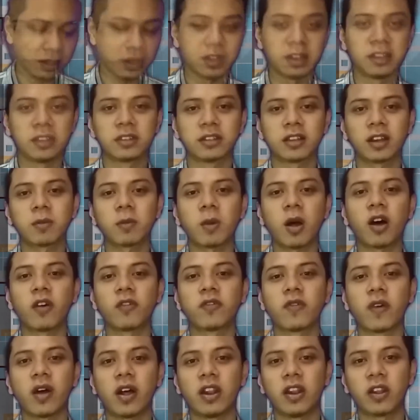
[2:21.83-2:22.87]
In terms of
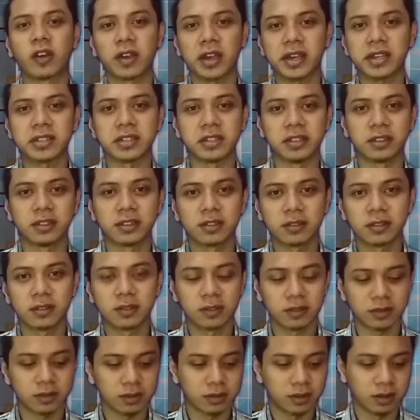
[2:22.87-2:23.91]
location,
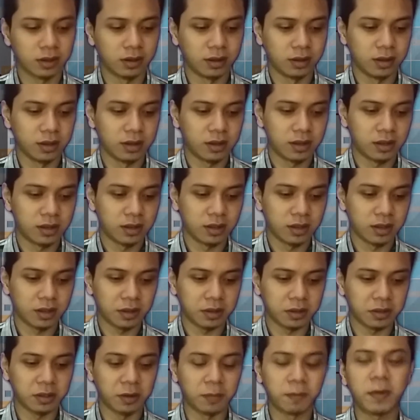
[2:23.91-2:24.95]
the